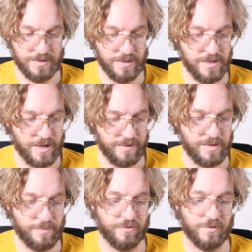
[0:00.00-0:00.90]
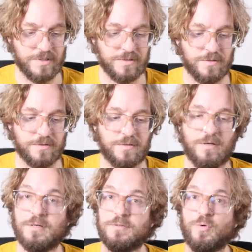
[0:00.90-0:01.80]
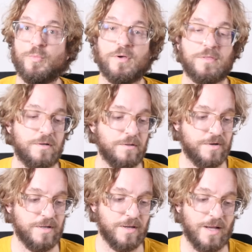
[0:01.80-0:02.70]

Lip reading: here I have the hyperfocal distance, 2.33